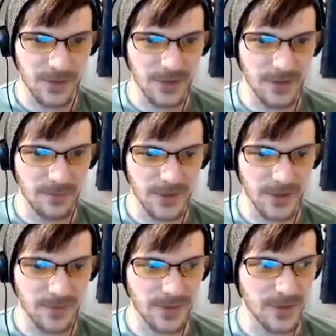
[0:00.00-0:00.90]
We got him, we
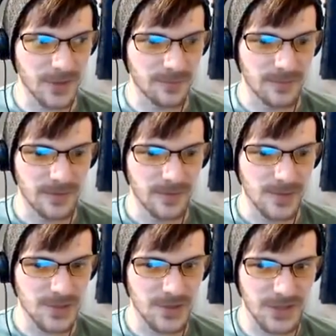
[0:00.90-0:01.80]
got him, we got him.
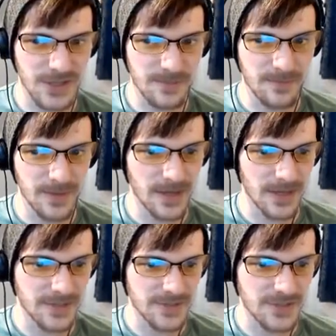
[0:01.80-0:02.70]
We just got to keep him
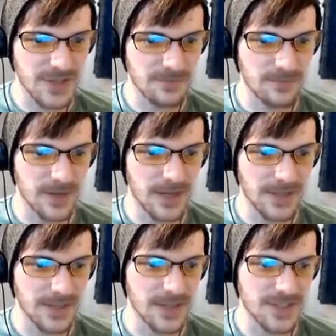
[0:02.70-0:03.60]
behind. Just keep him
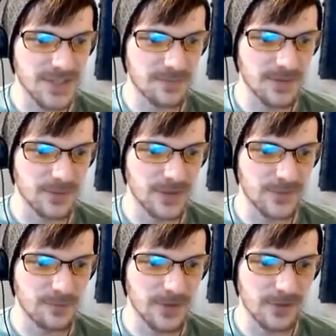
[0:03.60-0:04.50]
behind. I can't see him in the
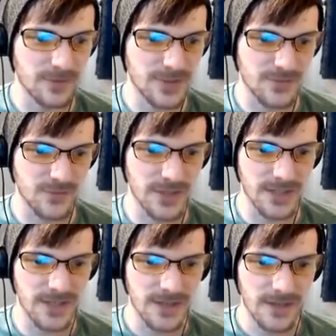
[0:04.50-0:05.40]
rearview mirror, which is
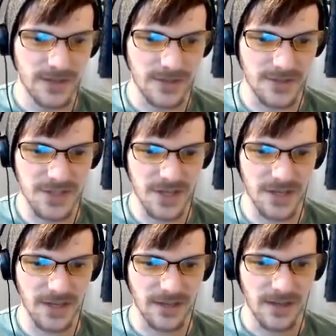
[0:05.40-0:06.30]
really
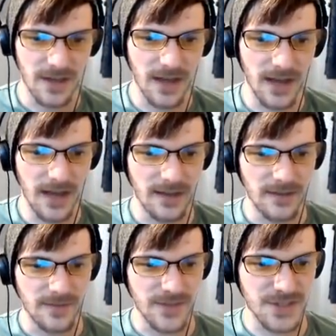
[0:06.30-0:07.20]
concerning.
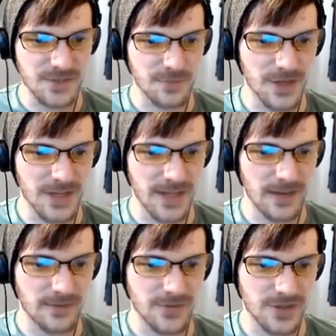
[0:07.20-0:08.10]
Uh, this is working
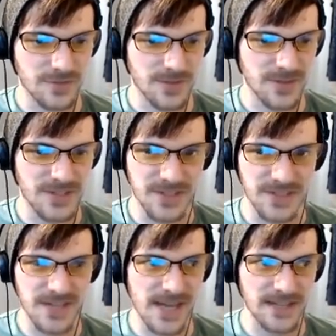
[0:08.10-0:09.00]
out, trust me. This
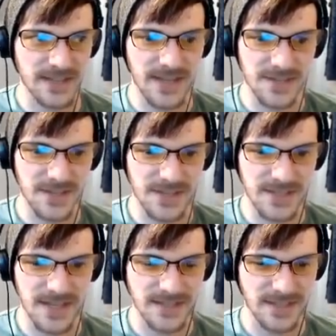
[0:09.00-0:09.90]
is exactly as I
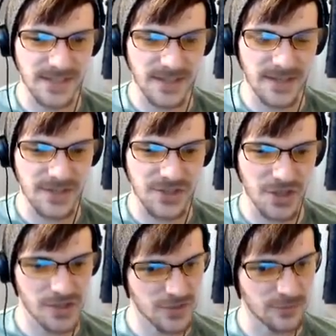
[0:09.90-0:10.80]
intended it. It
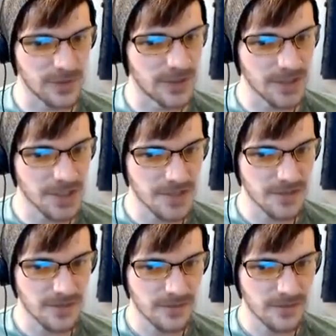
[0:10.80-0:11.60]
just works.